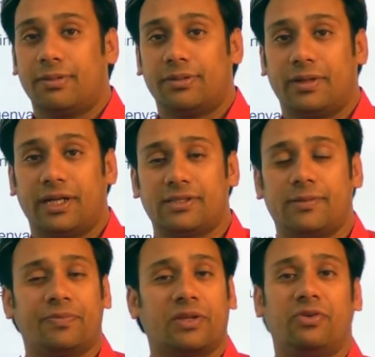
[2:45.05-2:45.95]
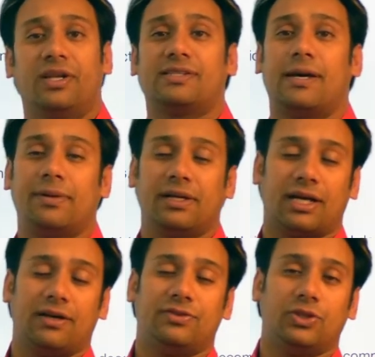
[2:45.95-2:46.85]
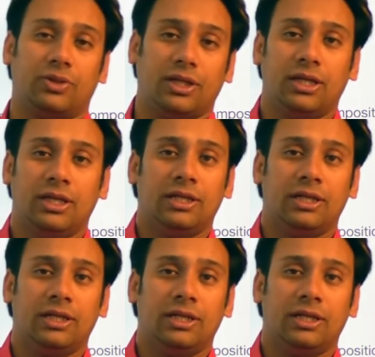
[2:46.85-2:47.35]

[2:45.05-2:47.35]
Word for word: mathematics for example graph theory